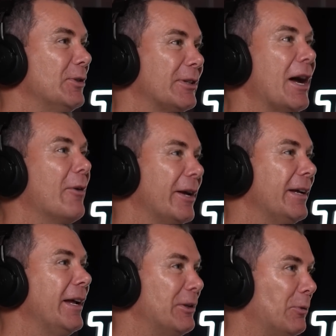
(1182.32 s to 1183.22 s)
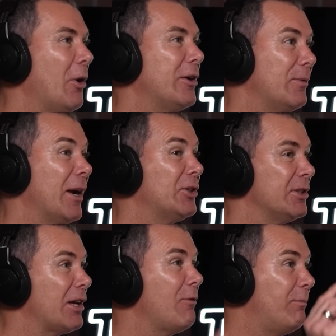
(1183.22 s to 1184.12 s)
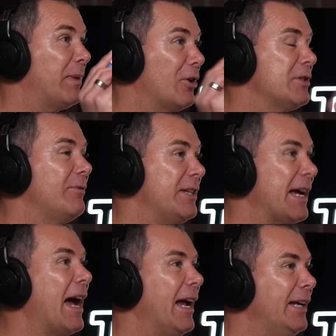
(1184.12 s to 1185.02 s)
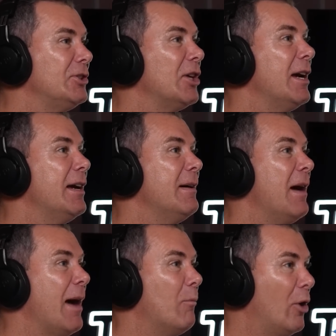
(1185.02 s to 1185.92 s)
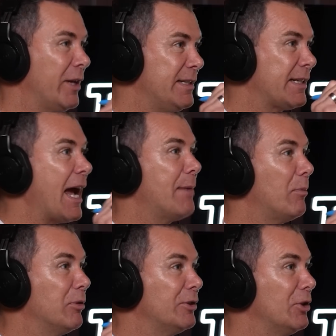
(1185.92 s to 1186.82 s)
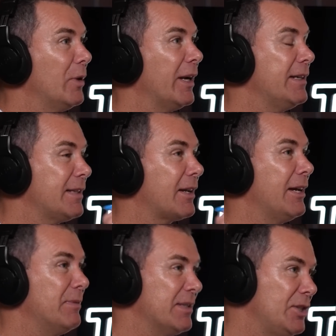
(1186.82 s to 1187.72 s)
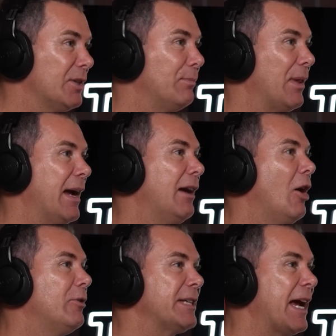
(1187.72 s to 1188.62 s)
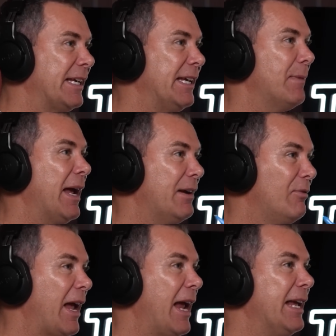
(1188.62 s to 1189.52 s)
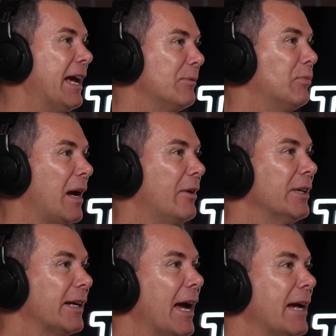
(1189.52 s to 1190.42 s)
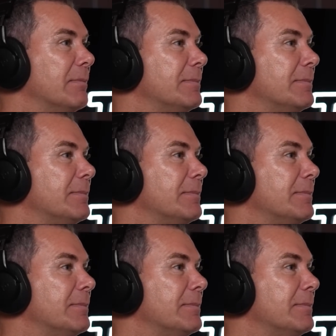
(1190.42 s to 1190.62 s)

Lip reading: going in the right direction. So because of his age, and what he's capable of doing, and he's a key position player, I'd take him ahead of any other player in the game.